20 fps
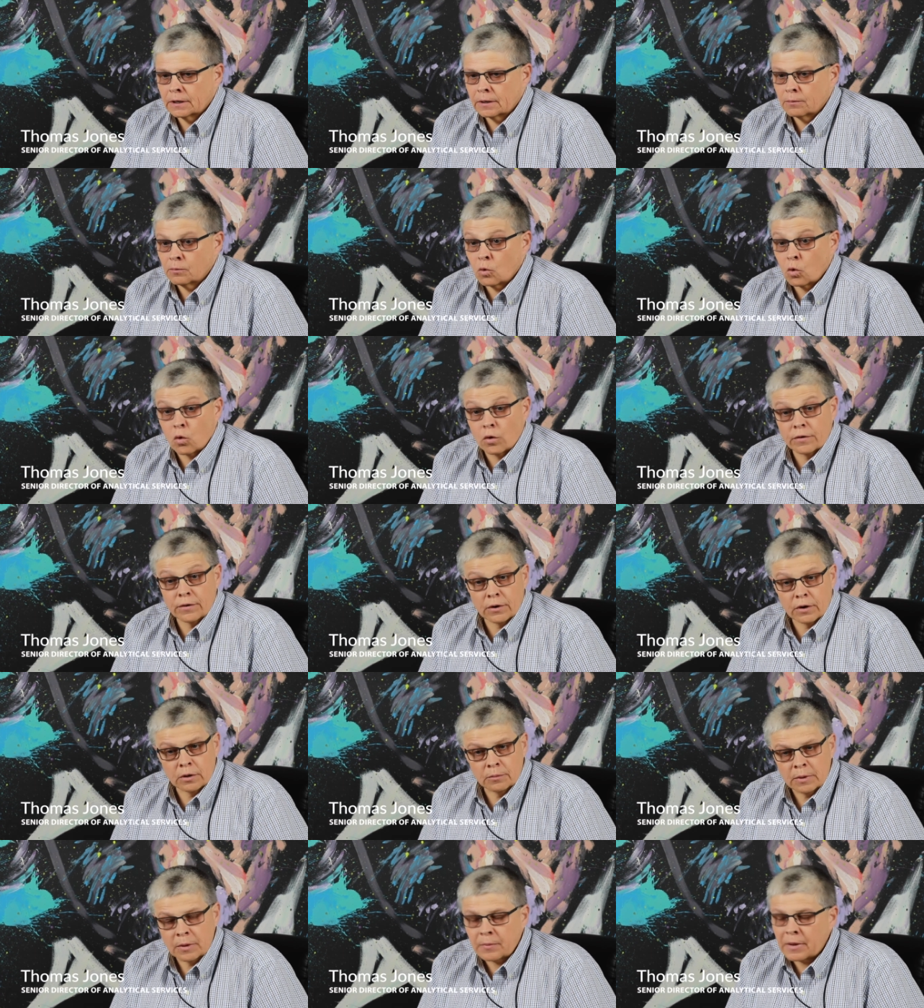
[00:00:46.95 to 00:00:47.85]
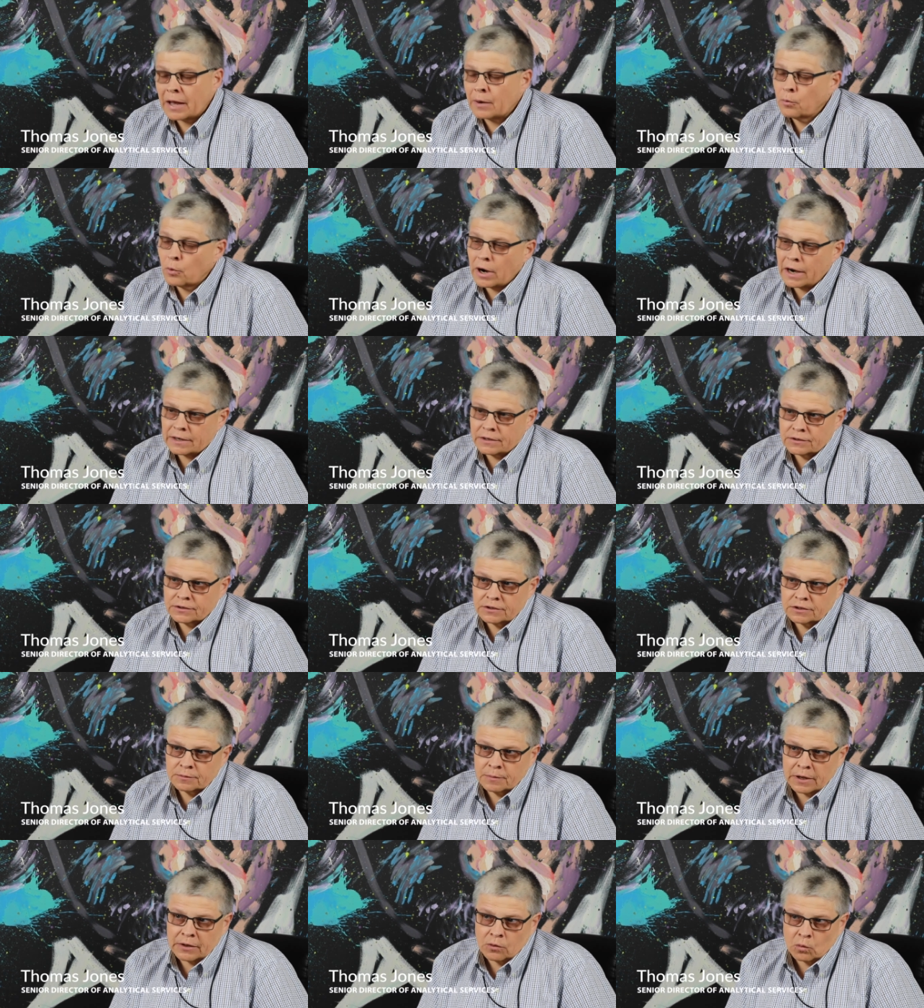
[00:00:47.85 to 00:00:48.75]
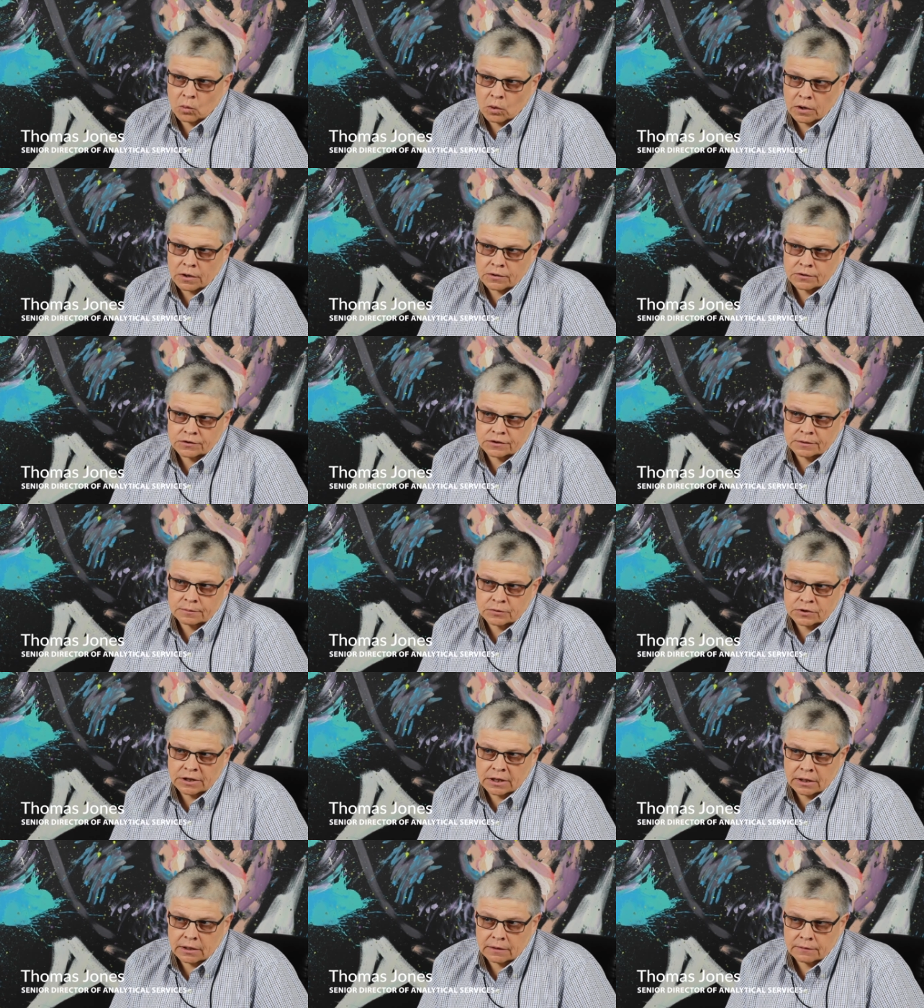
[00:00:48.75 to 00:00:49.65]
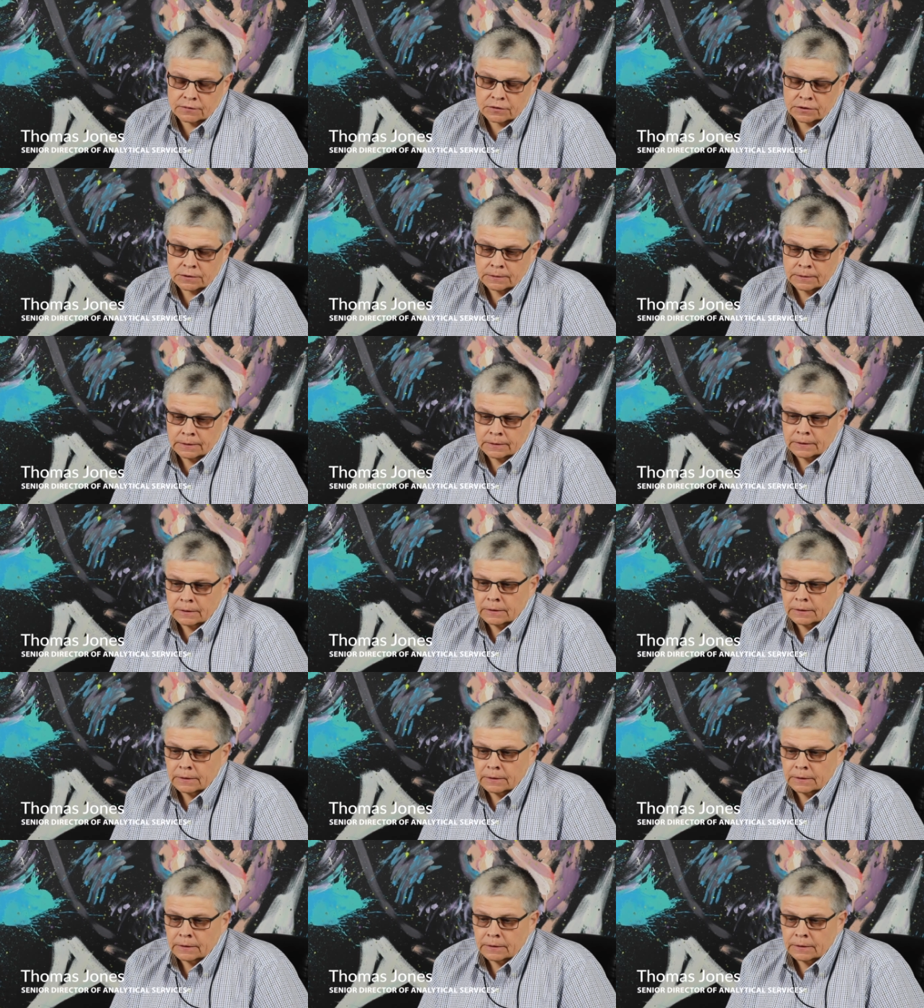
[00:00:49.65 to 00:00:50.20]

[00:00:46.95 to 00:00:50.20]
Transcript: Um, or there could be bad practices by the workers themselves.